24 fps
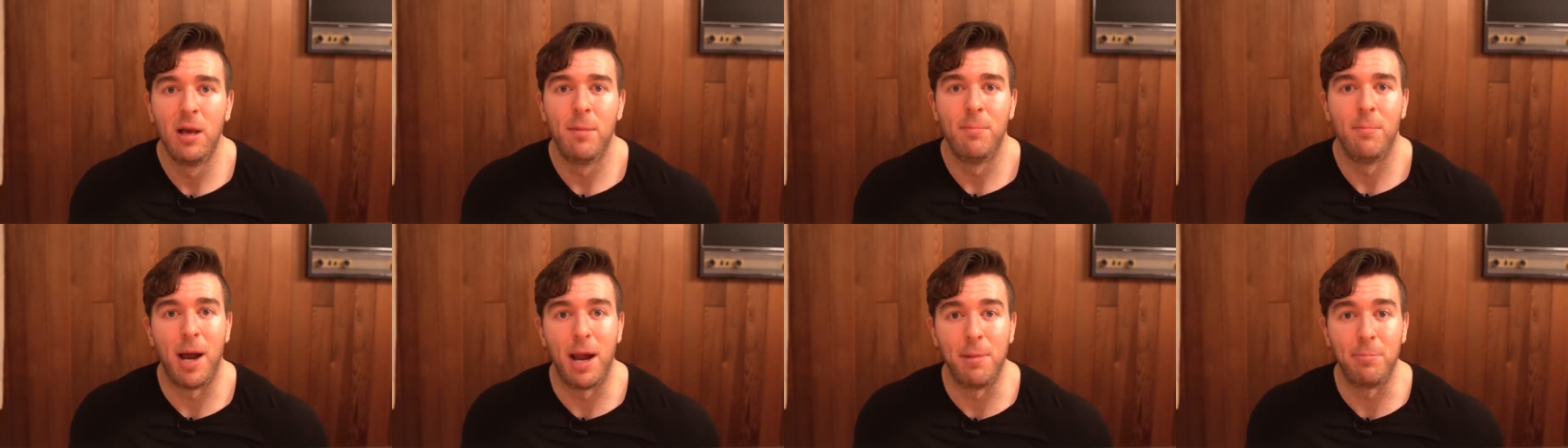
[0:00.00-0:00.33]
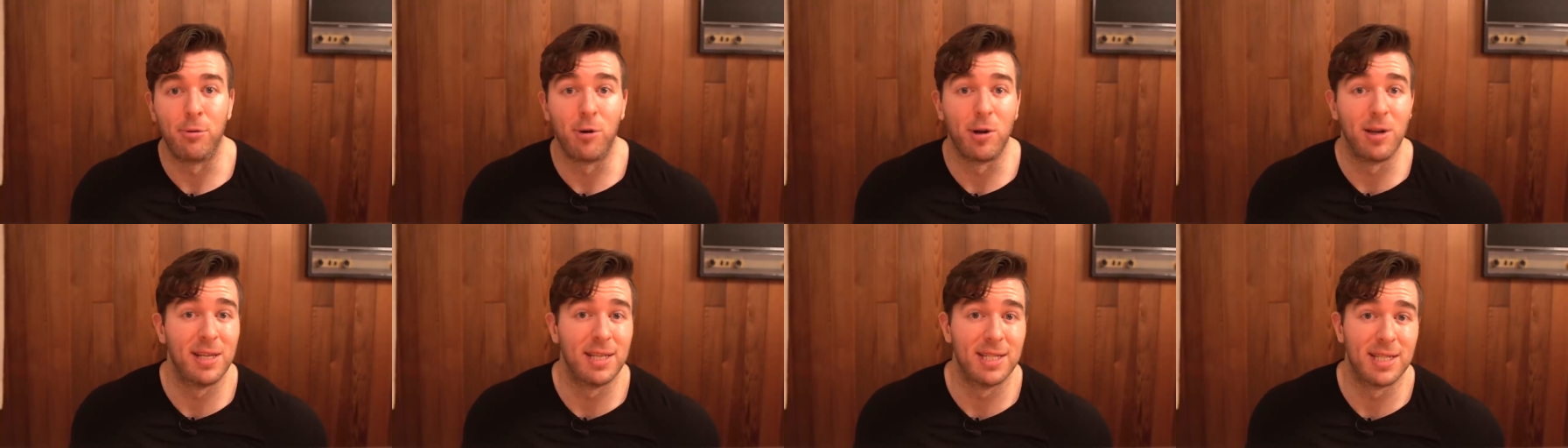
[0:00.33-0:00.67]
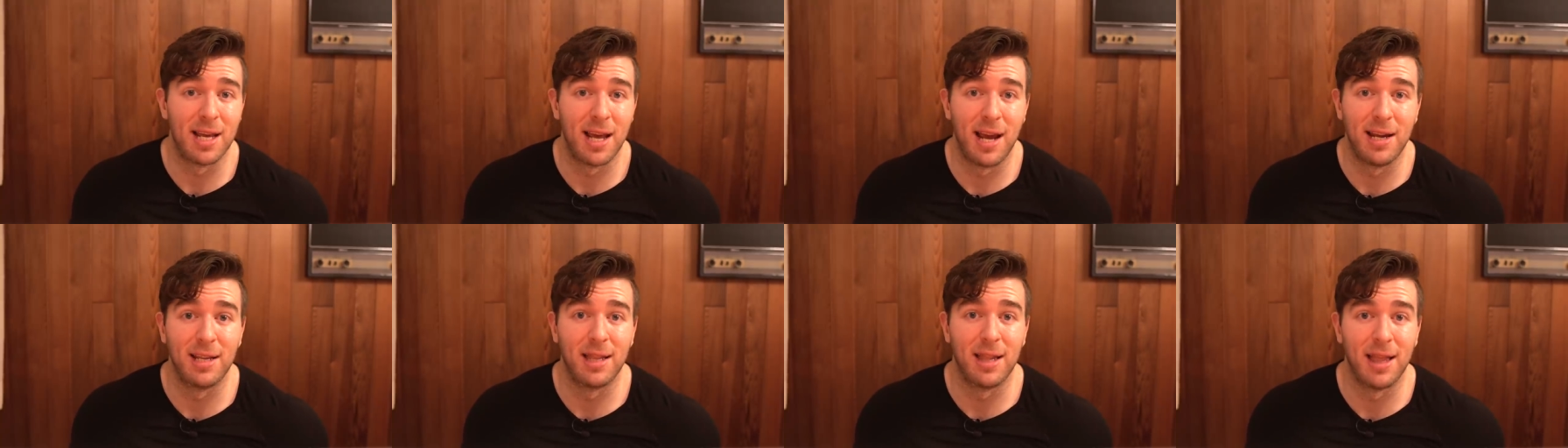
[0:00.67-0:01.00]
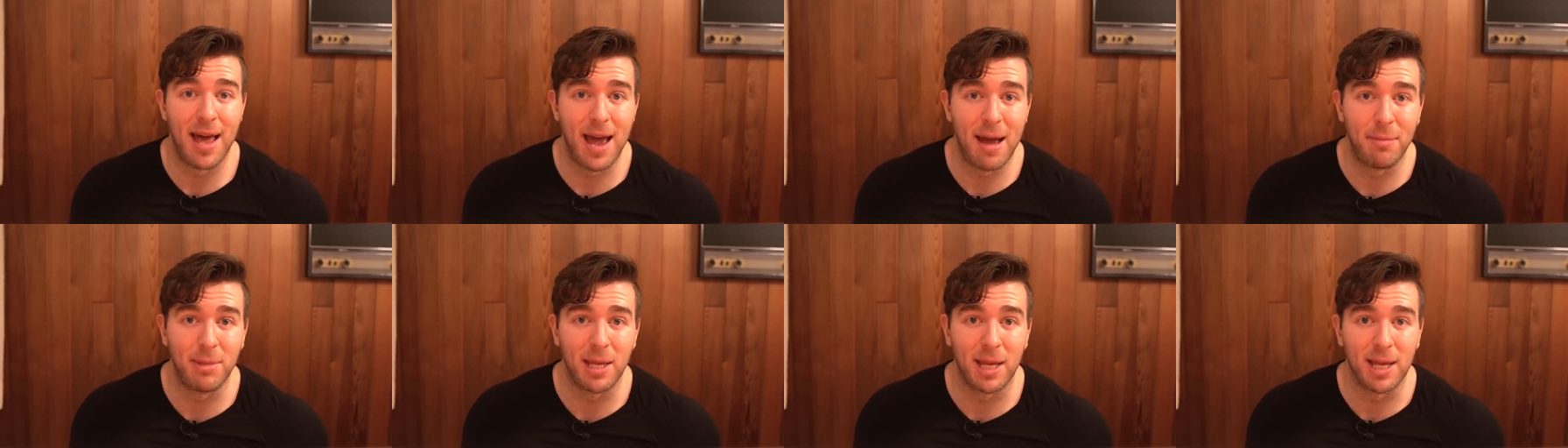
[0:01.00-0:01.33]
my pre-designed
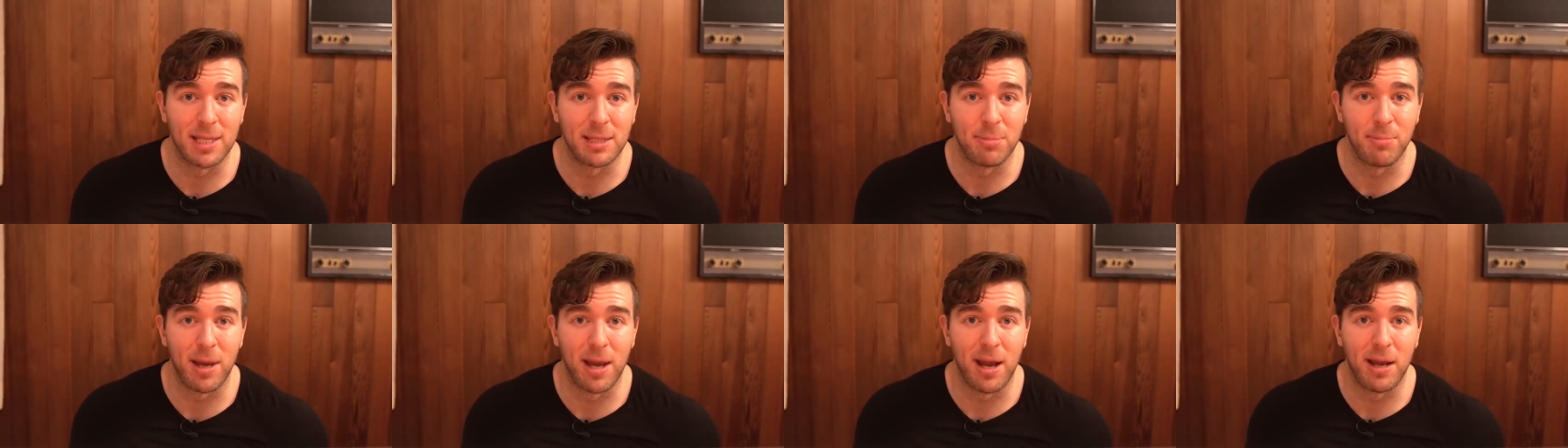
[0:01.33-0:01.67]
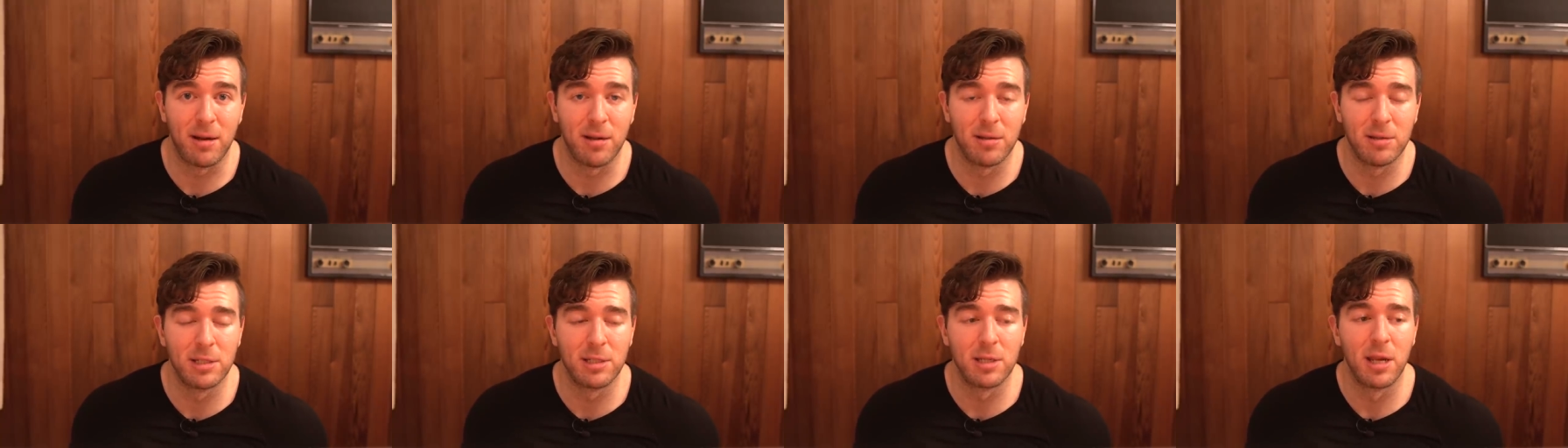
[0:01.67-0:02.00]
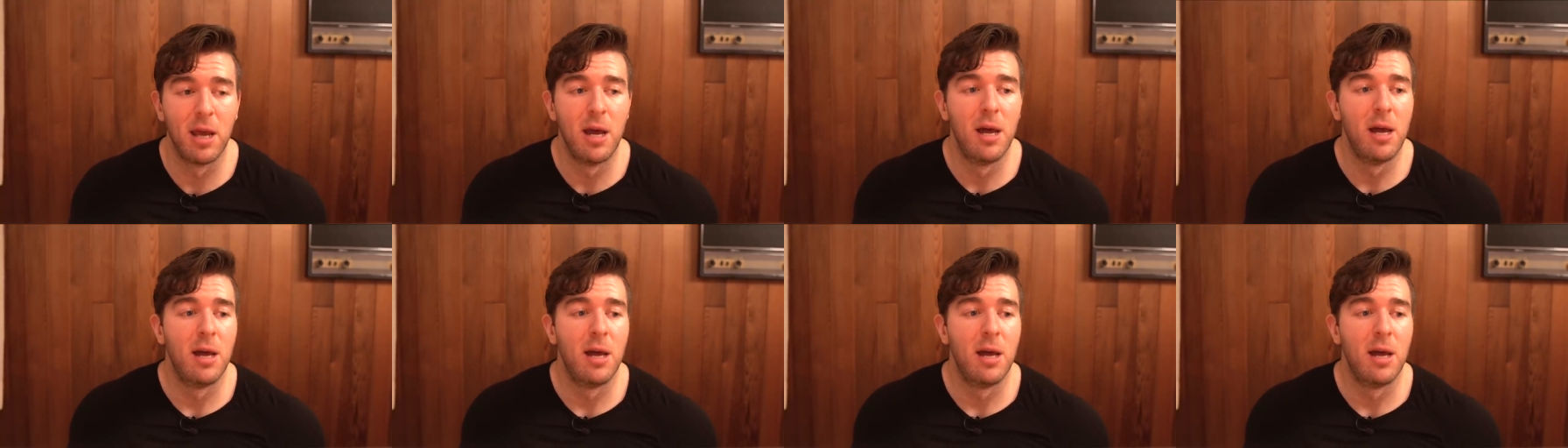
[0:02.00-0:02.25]
lab test panels,